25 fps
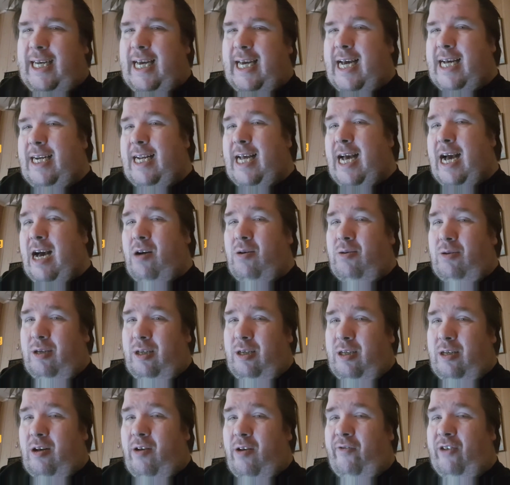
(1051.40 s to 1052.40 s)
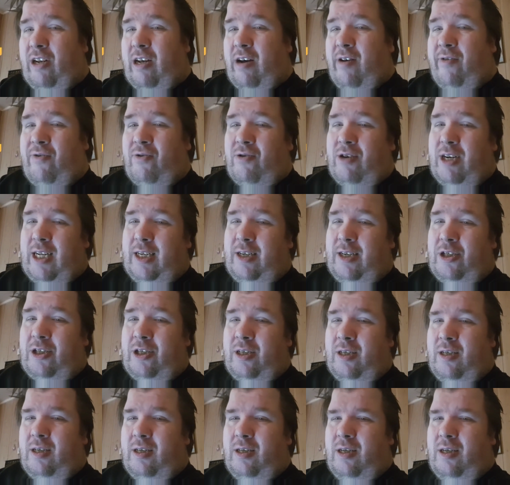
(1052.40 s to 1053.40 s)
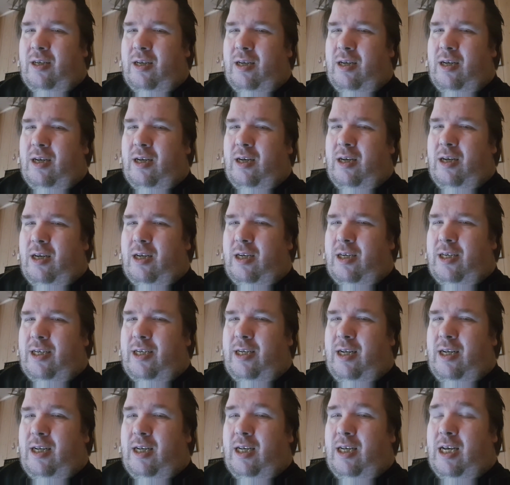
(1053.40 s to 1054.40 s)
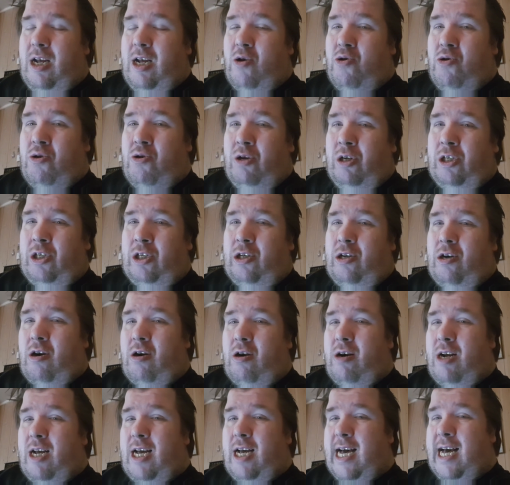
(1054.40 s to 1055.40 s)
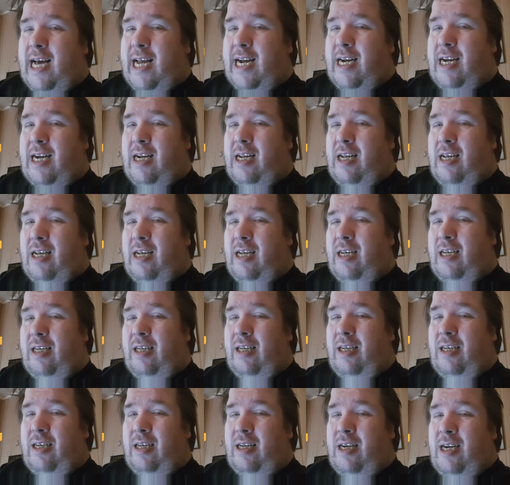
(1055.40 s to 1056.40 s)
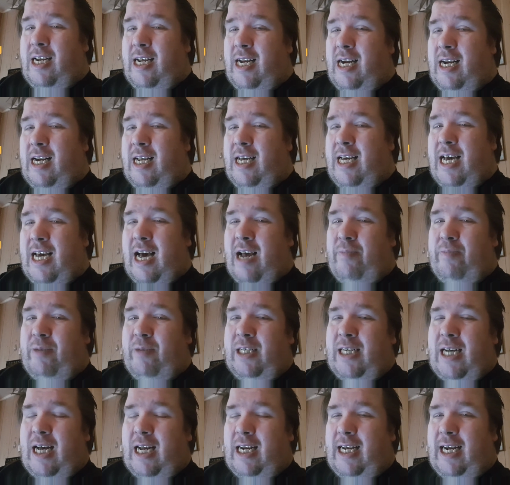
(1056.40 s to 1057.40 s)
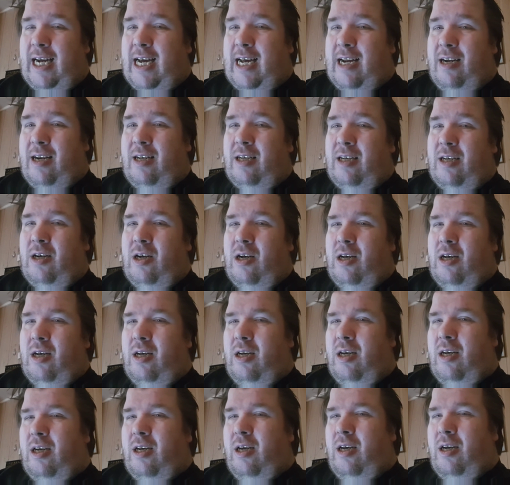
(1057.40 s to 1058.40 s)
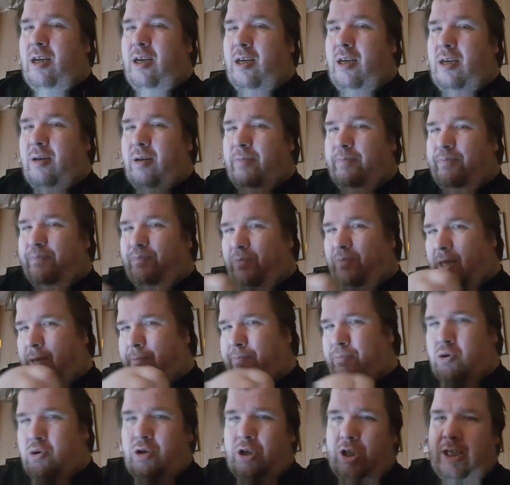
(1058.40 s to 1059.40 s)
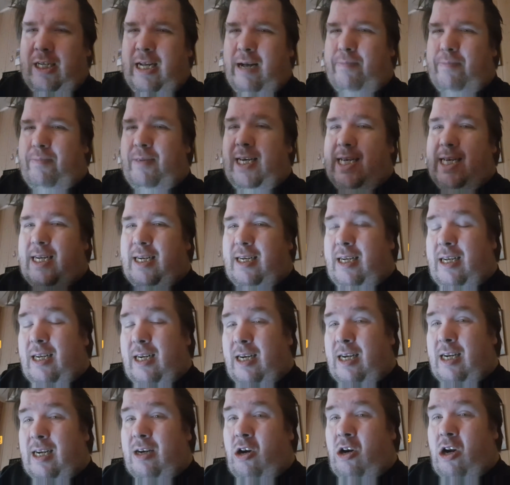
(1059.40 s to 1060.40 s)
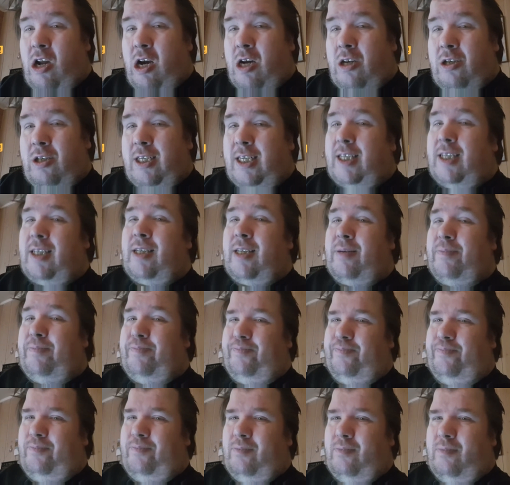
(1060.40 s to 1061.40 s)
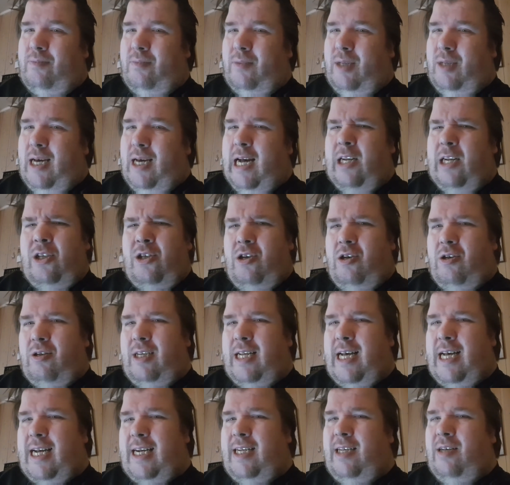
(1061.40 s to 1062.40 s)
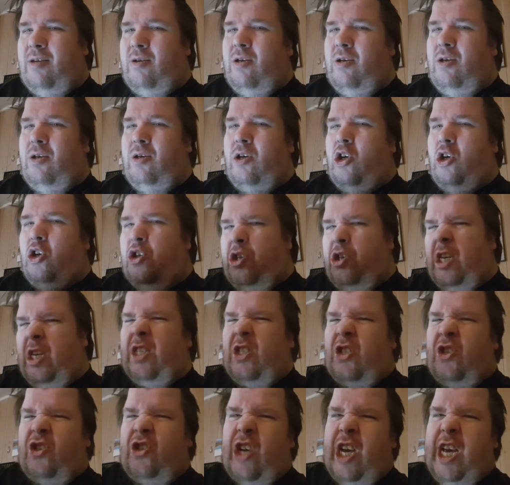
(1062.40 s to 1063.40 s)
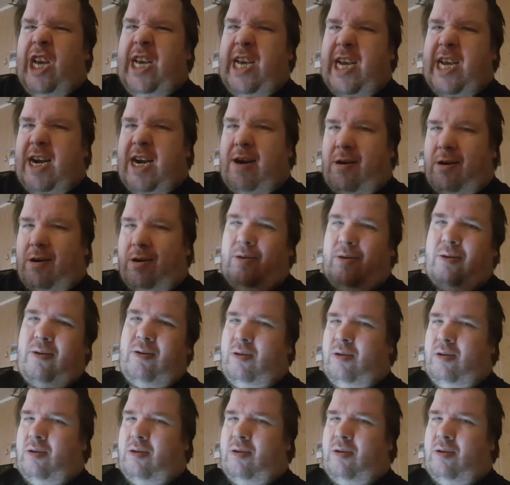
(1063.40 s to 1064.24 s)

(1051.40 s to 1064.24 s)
get out of the orphanage, Rooster and Lily and Miss Hannigan puts them in the closet and so that you can stay here.